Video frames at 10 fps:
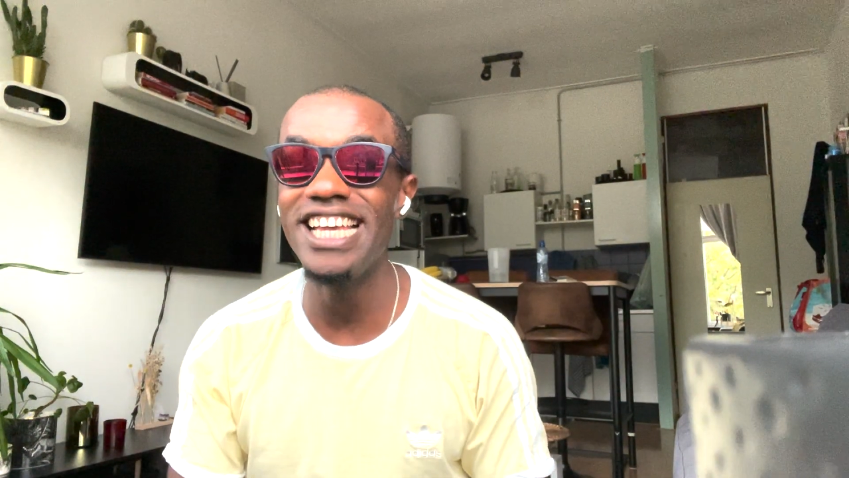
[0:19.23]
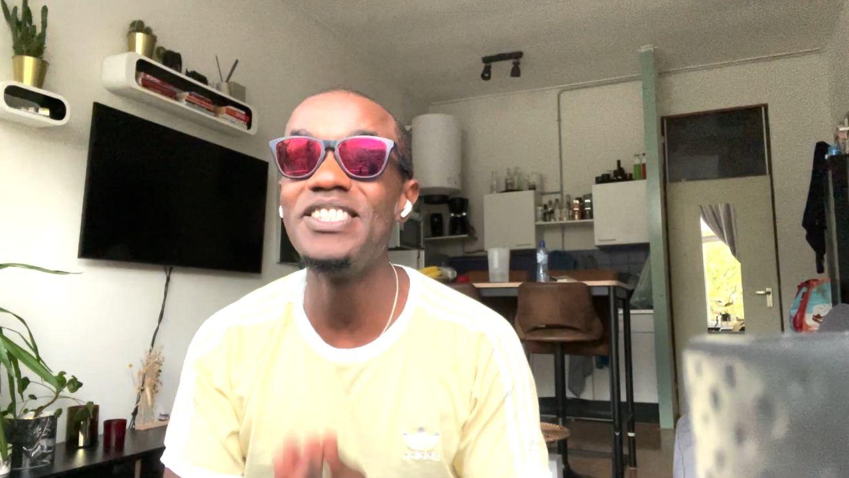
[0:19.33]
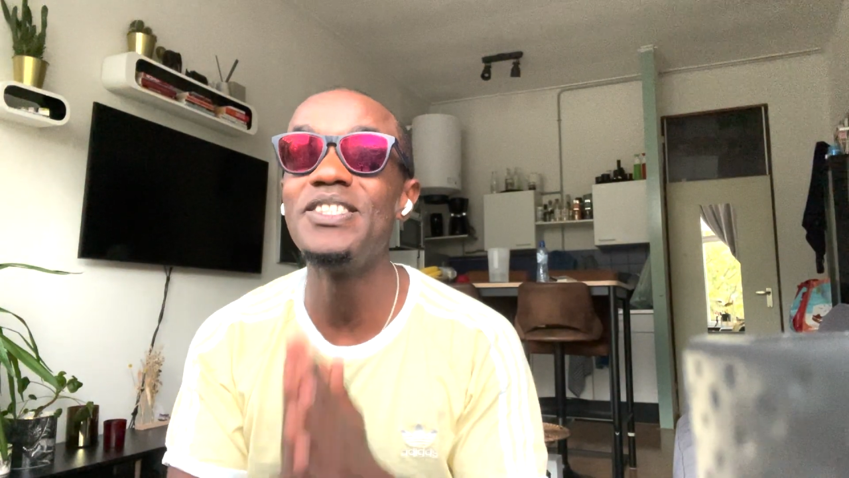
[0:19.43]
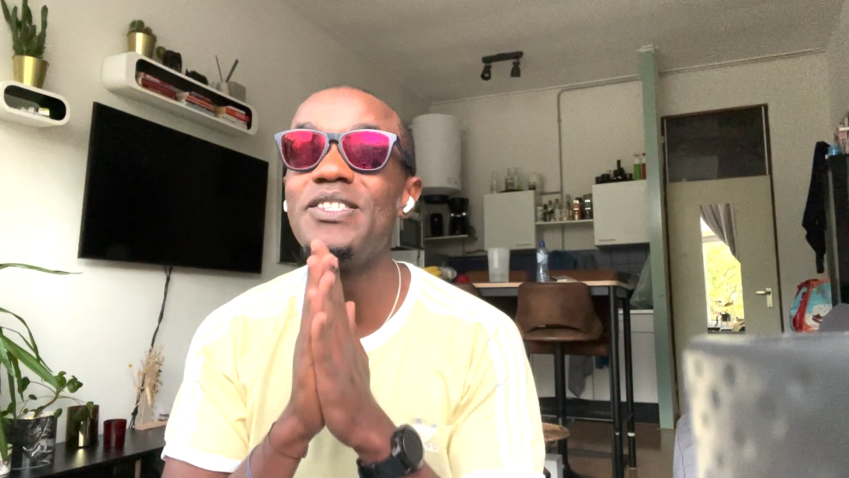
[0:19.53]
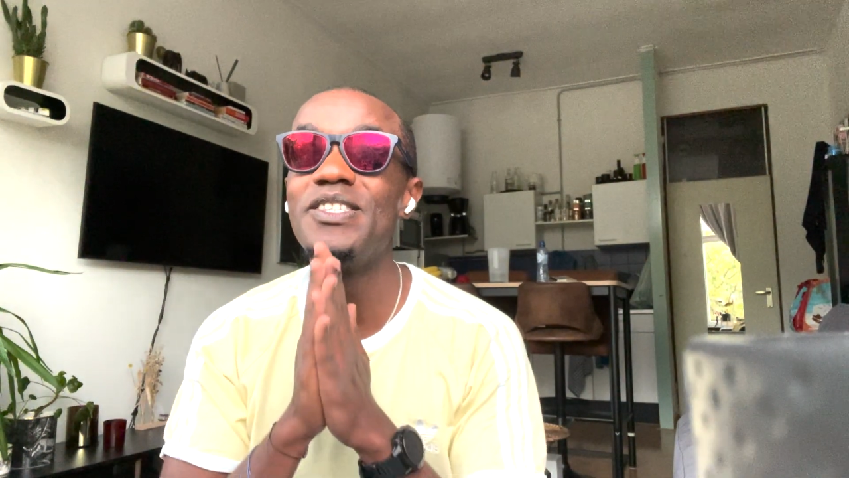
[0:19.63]

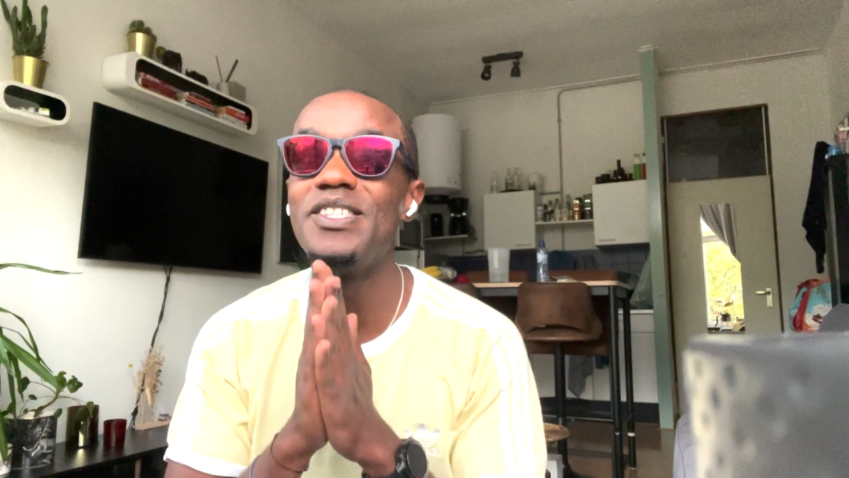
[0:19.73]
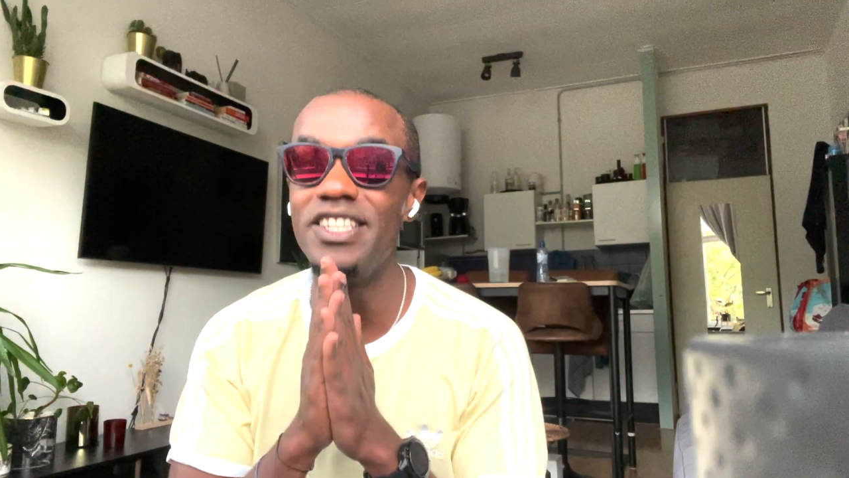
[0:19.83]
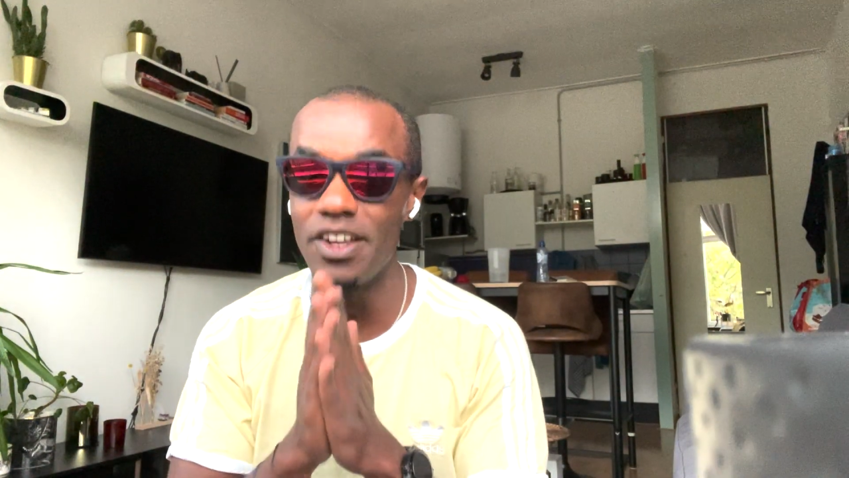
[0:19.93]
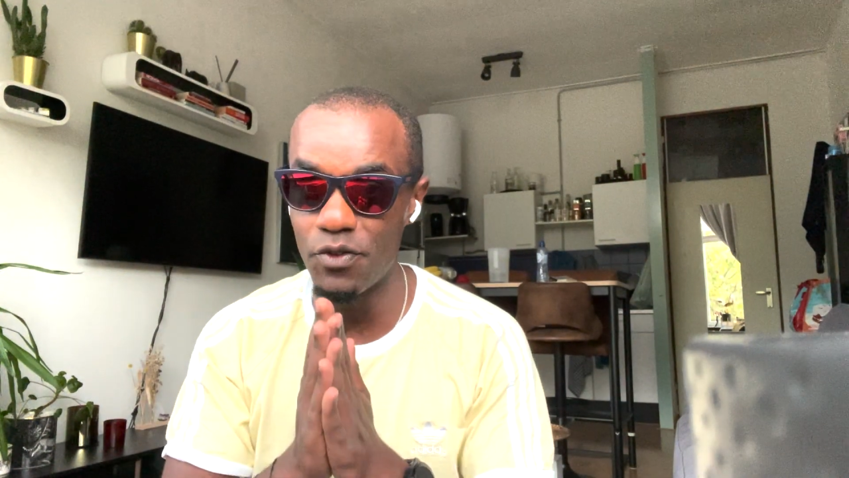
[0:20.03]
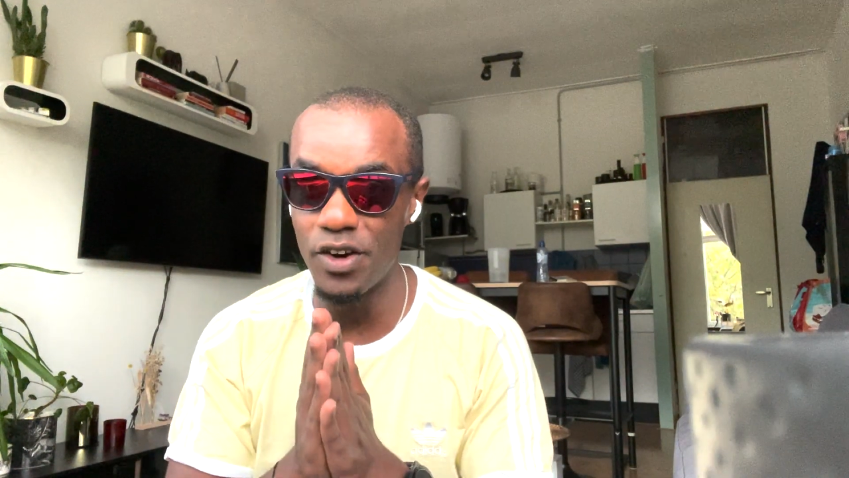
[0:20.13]
it's
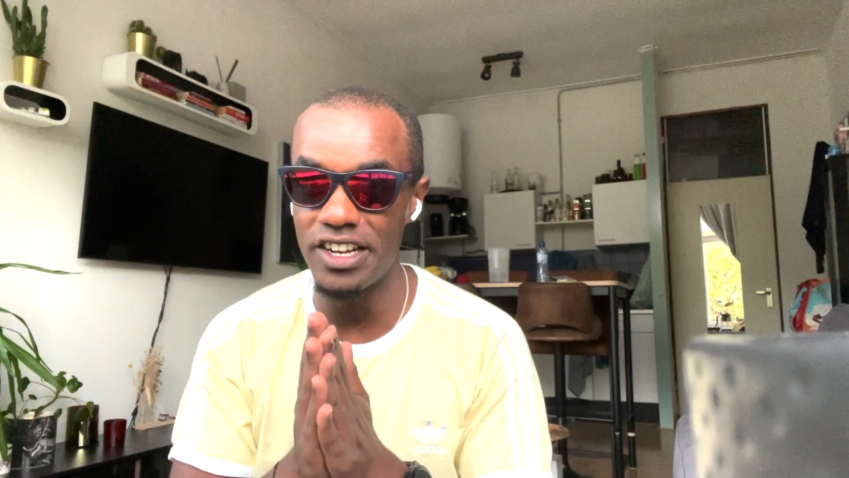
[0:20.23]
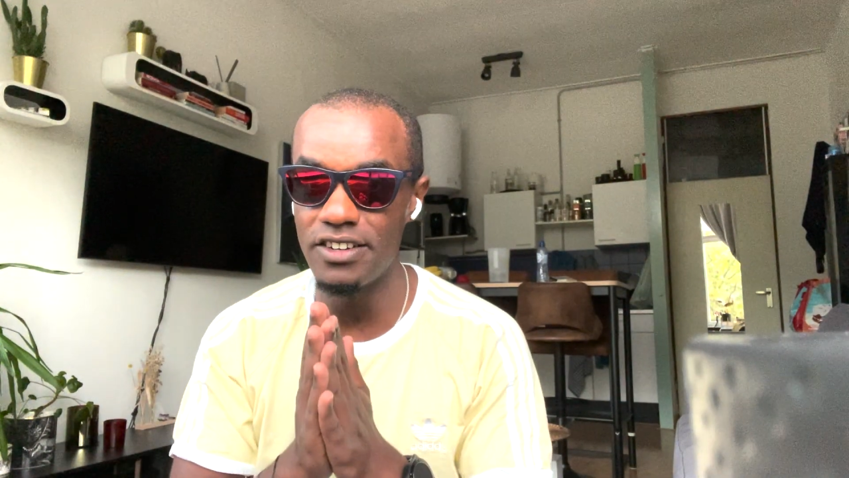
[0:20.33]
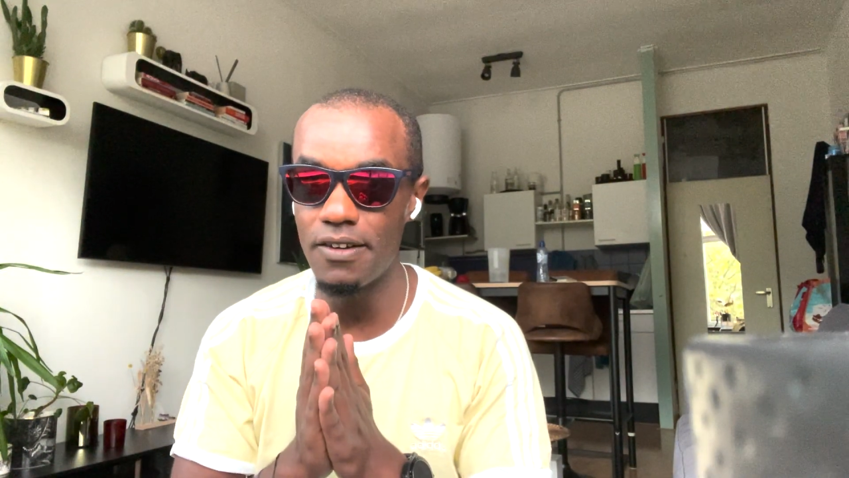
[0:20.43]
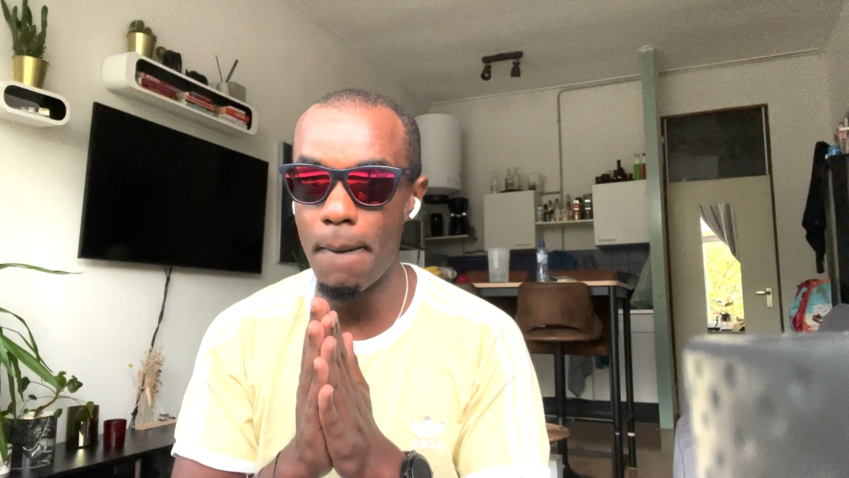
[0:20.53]
different.